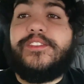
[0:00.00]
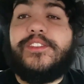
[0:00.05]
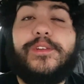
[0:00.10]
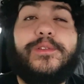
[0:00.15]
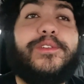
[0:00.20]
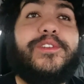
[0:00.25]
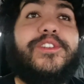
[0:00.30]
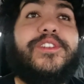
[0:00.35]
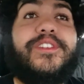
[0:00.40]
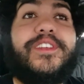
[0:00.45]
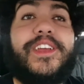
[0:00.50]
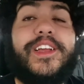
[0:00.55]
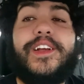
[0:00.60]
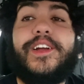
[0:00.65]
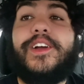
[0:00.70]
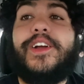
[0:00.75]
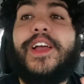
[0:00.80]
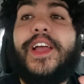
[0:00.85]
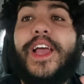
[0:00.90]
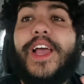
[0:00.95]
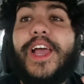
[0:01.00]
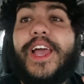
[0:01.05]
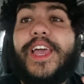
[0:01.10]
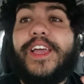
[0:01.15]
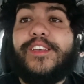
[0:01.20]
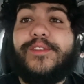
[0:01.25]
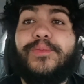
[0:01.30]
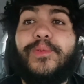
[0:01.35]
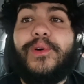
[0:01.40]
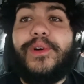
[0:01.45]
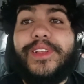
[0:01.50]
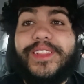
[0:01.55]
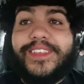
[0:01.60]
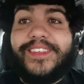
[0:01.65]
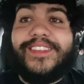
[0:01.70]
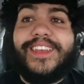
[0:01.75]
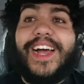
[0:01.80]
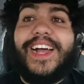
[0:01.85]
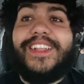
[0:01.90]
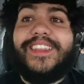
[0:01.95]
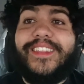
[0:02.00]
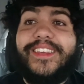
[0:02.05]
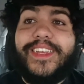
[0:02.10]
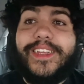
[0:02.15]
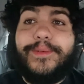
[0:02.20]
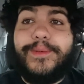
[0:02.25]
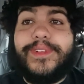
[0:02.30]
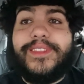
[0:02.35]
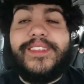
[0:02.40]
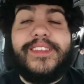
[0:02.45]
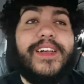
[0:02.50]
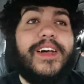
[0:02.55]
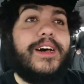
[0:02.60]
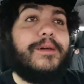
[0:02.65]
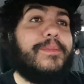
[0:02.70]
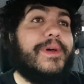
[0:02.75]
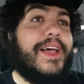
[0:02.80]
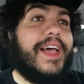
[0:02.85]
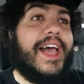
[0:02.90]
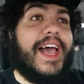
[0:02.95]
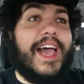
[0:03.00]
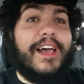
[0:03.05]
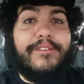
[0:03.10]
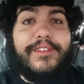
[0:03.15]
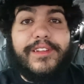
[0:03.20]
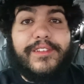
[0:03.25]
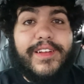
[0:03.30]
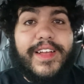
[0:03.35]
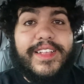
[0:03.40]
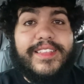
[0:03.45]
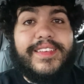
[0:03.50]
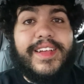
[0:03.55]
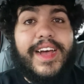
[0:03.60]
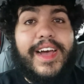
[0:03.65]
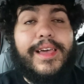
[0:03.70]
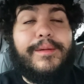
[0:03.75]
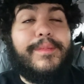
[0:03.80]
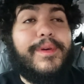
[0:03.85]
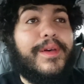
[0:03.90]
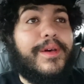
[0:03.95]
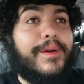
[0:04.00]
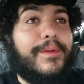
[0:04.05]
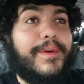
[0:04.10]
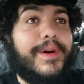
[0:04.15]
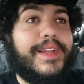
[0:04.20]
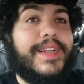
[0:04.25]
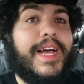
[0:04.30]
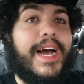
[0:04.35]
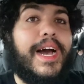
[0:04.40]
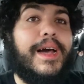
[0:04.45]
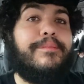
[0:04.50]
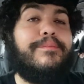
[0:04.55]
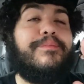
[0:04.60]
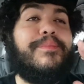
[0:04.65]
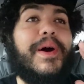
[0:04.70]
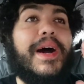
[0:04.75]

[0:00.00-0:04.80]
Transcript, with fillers: So we're just here exploring the site, seeing what's up, having a great time, whatnot.